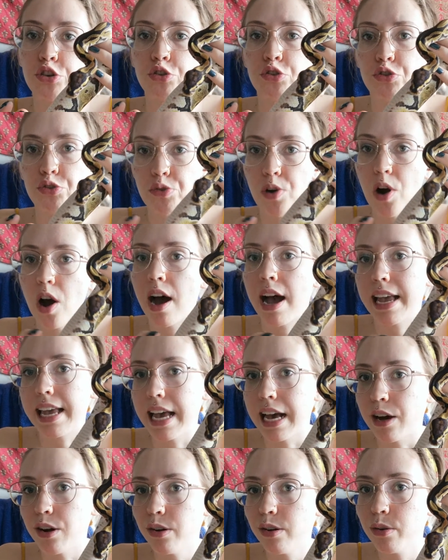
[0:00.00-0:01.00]
dry
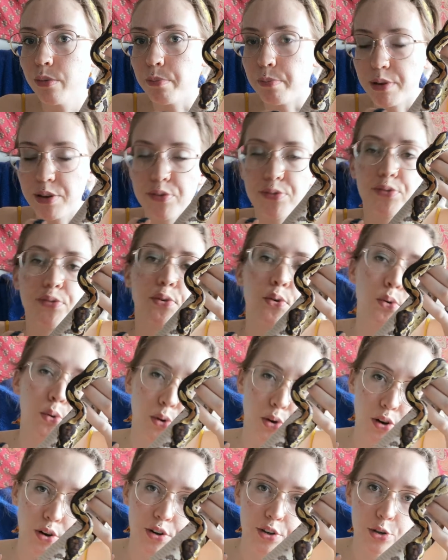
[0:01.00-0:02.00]
out
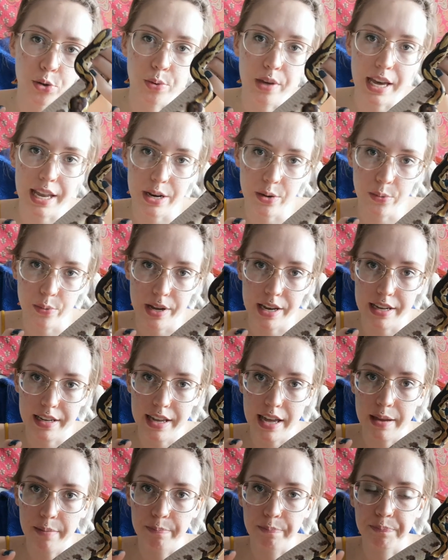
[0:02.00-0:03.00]
before you get it wet
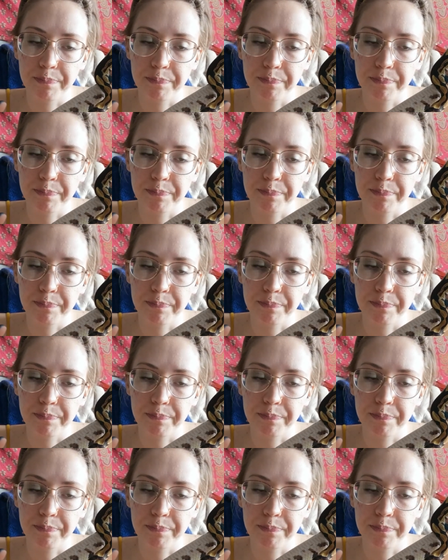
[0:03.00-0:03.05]
again.